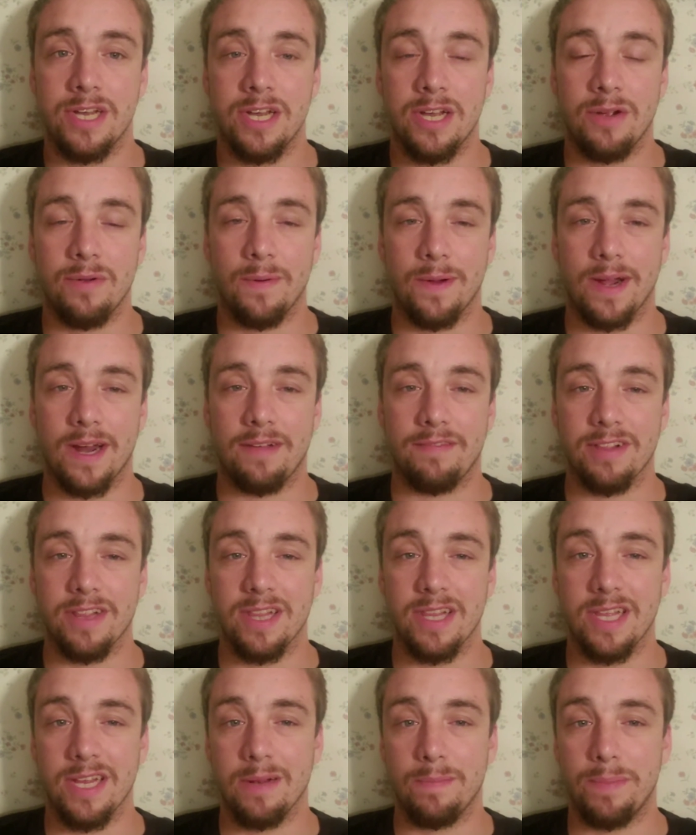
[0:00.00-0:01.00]
We're going to have a
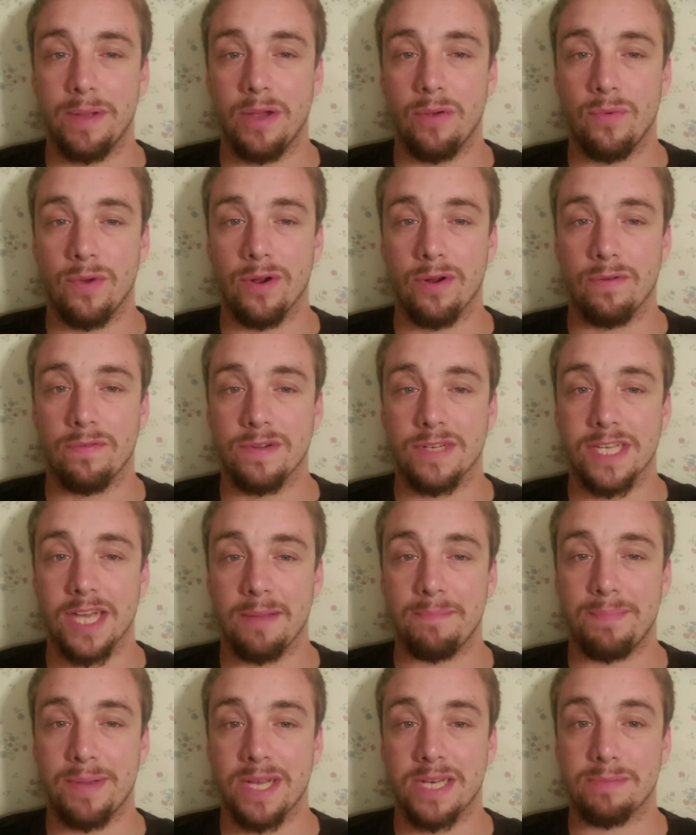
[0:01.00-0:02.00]
little bit when
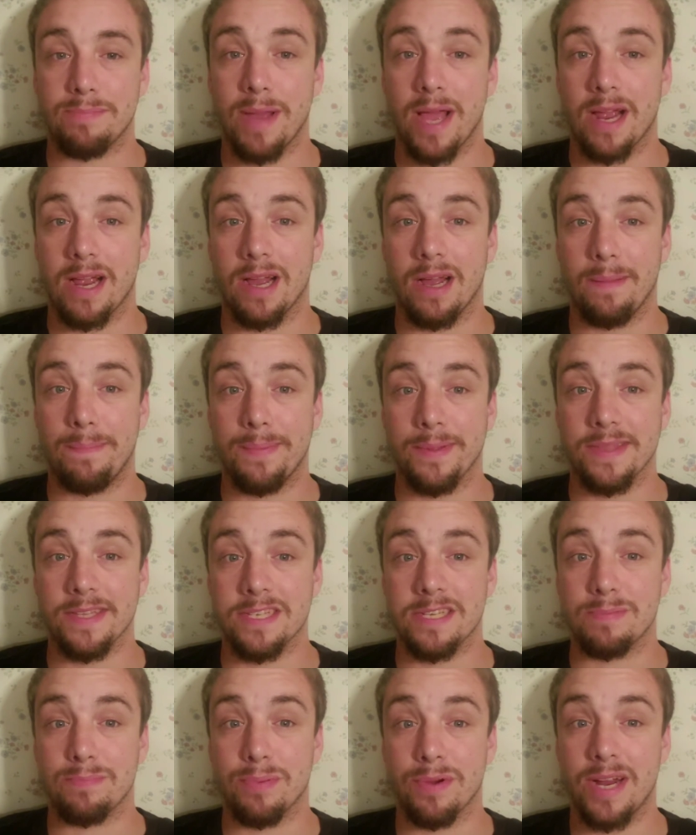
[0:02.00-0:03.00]
overtime picks back up in the
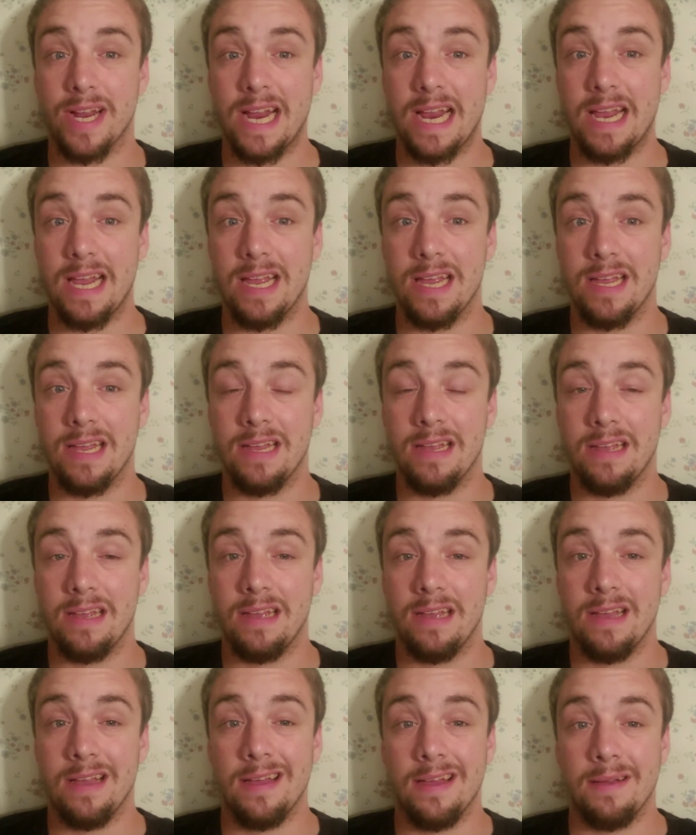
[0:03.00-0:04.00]
spring,
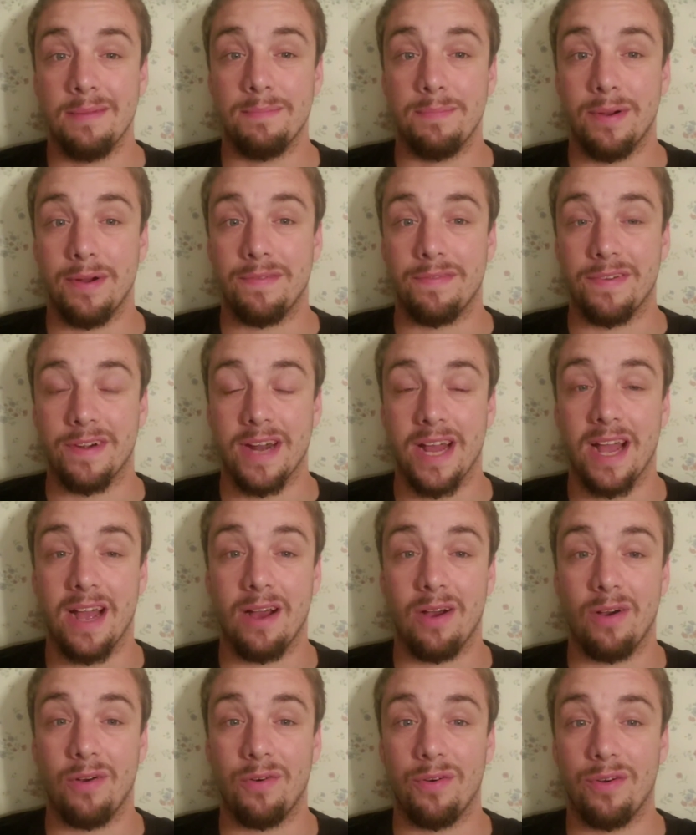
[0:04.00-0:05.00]
but for
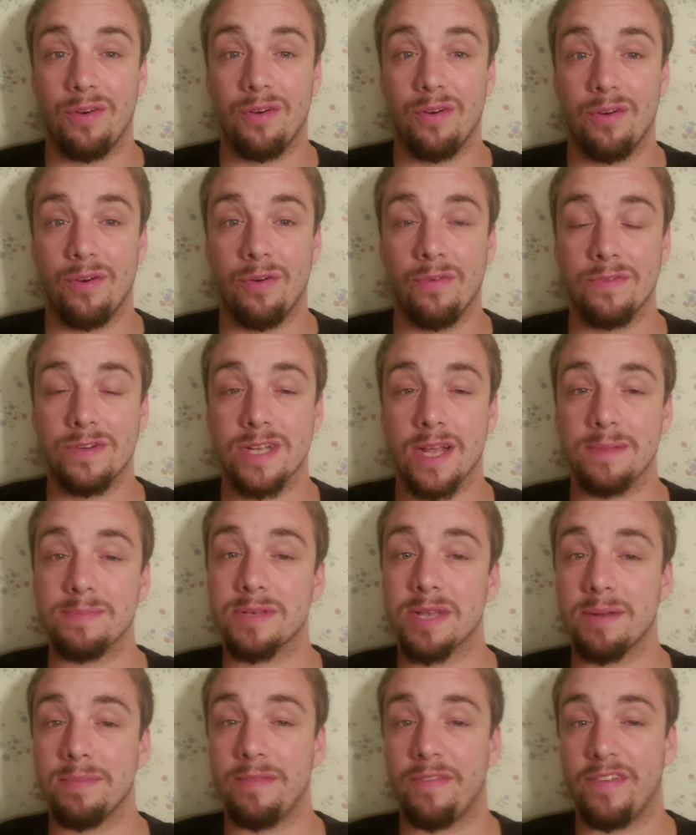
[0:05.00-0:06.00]
now, overtime's
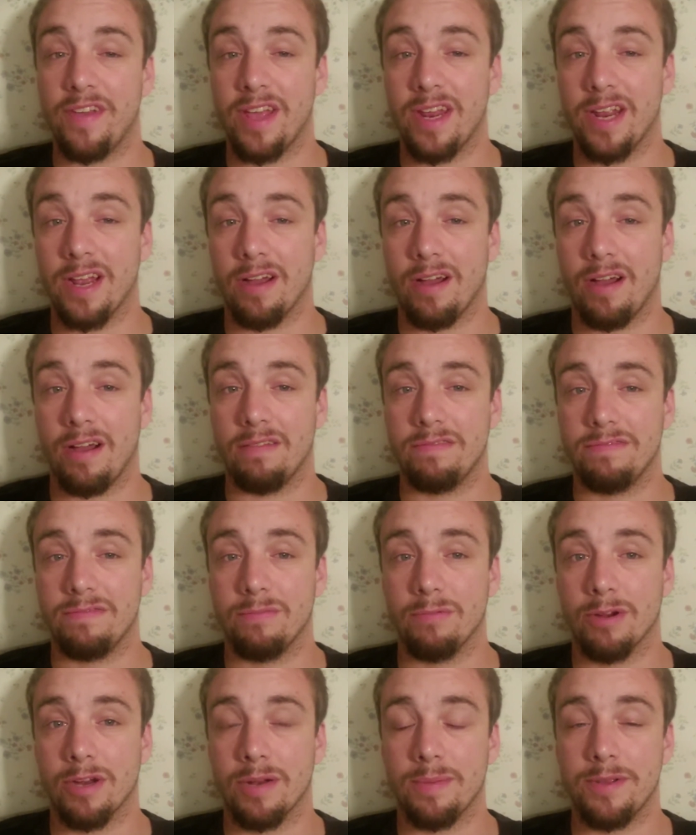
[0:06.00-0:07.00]
going to be fading off.
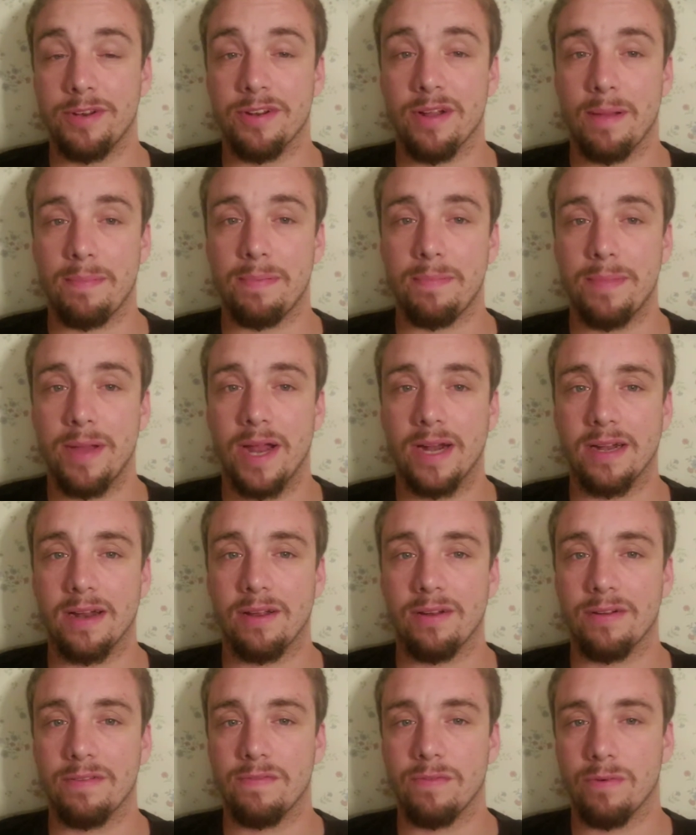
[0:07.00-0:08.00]
We're going to be dropping back
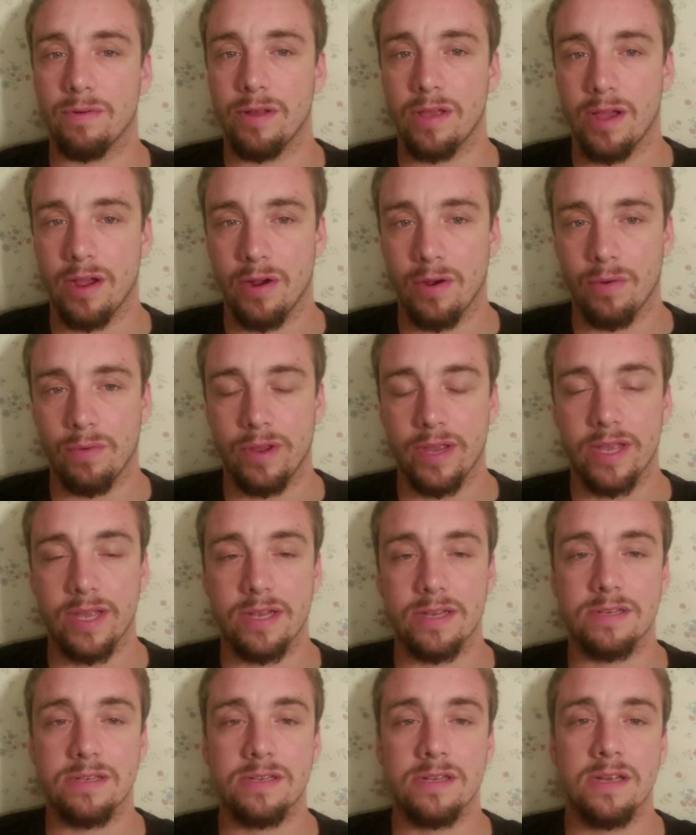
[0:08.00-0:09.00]
down to 40-hour
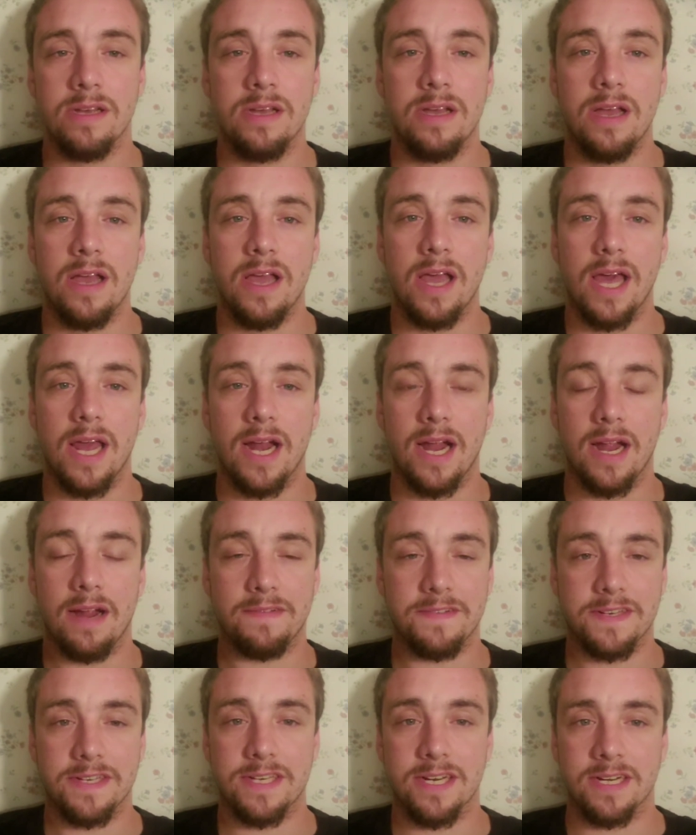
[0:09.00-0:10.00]
weeks, and I
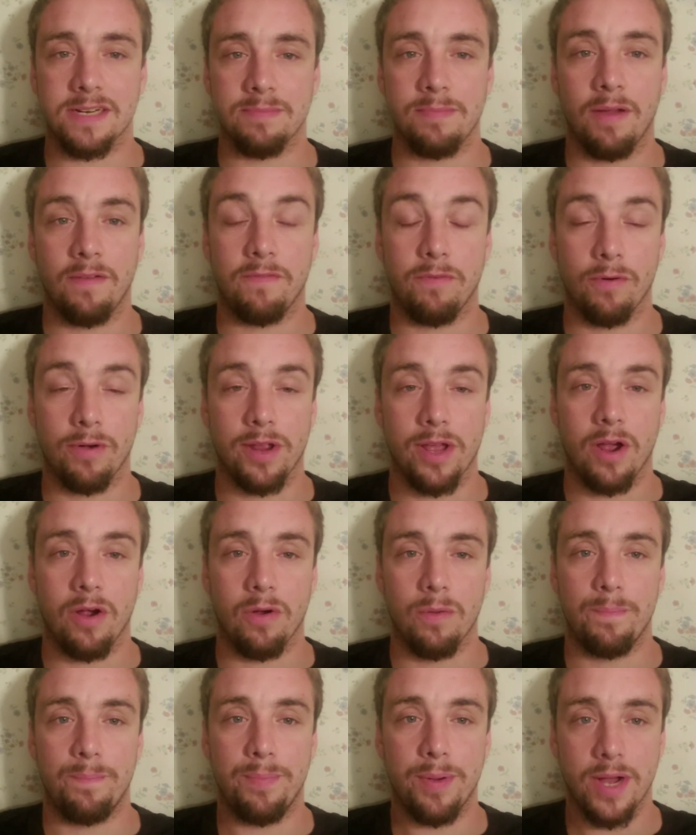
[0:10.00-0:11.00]
have to stick to my
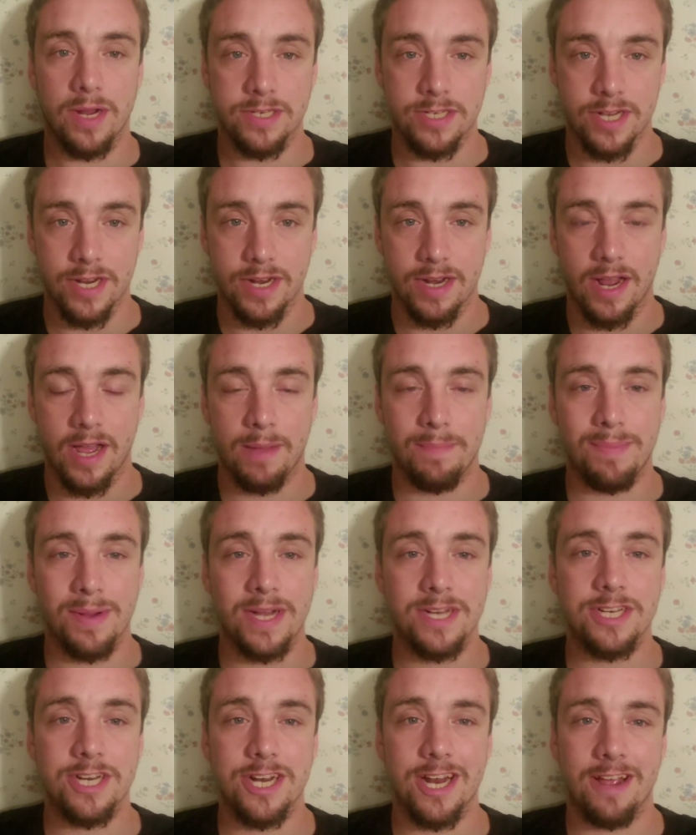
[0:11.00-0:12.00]
40-hour budget. I
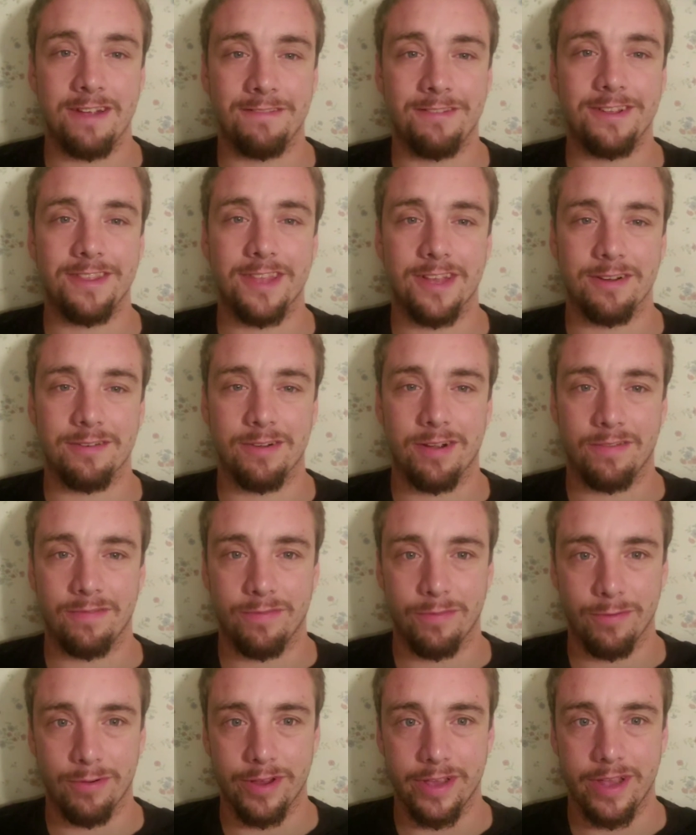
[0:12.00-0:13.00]
budget everything around
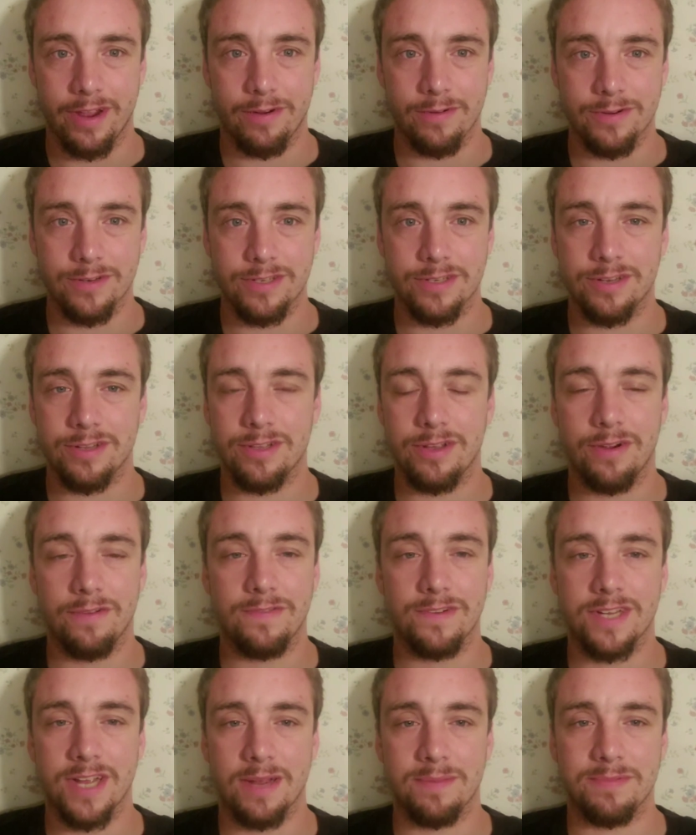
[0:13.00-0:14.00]
40 hours, so the
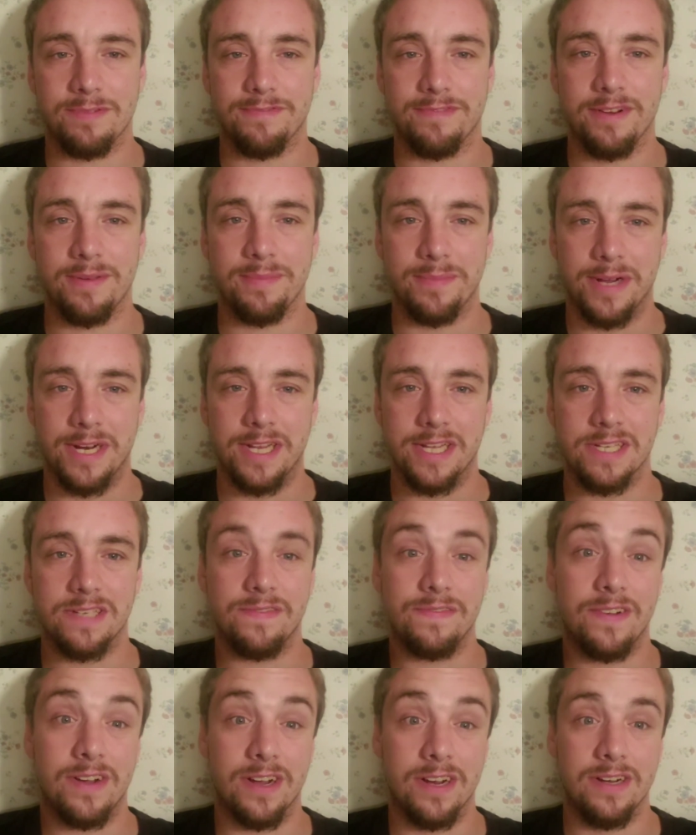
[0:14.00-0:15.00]
overtime's free money, it's
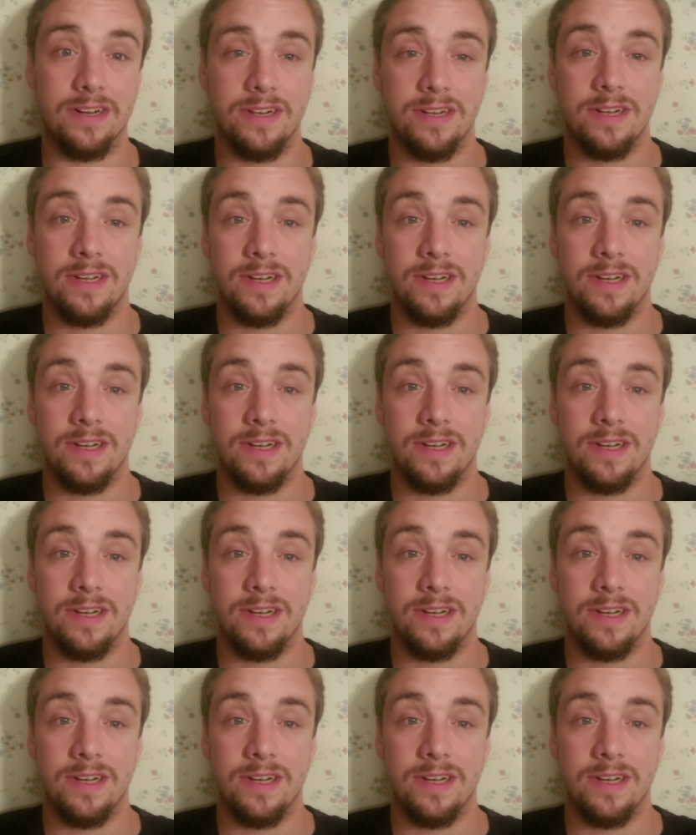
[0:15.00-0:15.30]
fun.